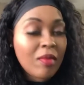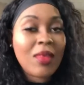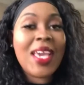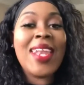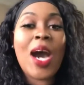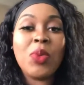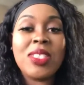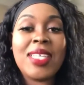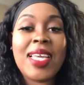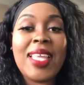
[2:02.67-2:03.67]
And I would
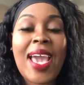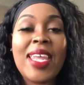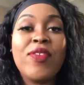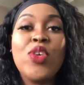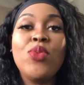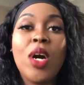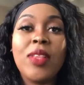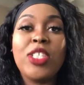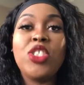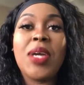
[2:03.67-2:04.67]
say that if you know
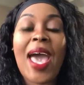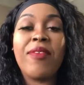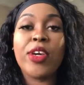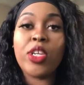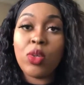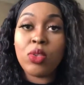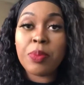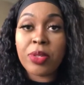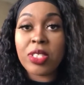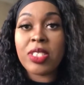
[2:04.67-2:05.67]
that you have a huge
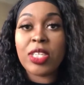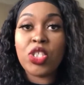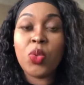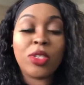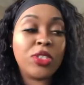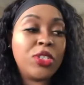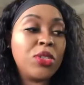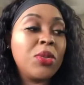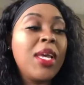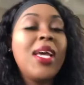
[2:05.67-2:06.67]
push that you want to
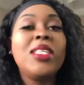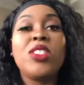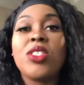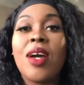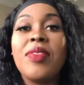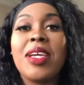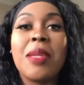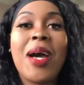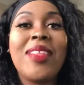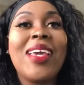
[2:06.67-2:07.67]
do, to start thinking
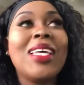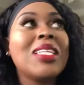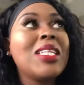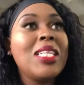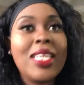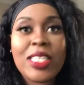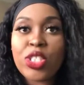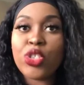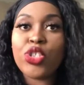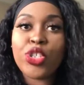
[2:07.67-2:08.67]
about that at
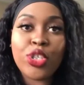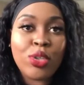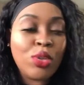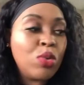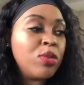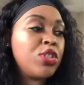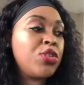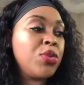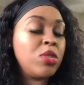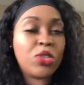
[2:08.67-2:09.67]
least two
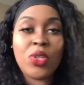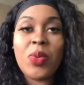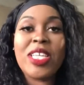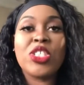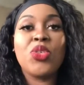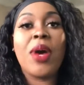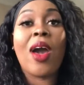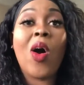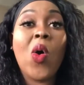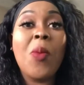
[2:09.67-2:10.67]
weeks to a
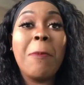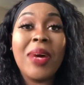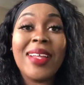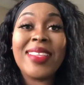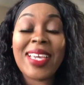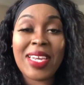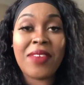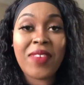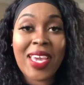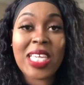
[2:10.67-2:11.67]
whole month in
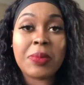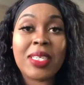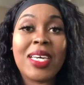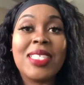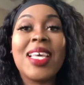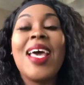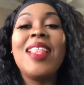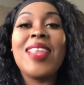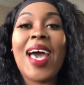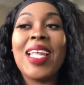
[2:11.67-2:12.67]
advance, because
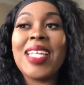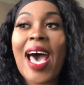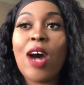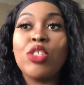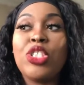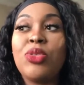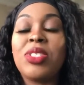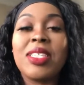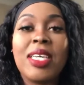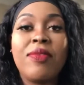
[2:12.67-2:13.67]
that allows you
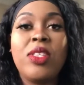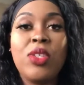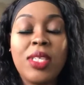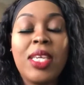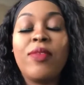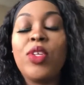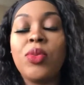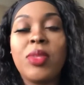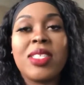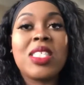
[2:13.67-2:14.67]
to give you
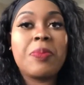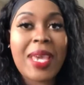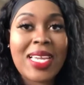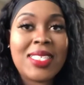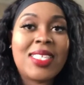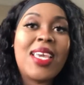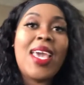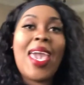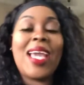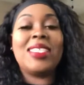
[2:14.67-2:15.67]
the space
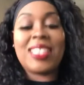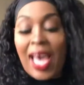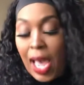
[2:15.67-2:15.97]
and time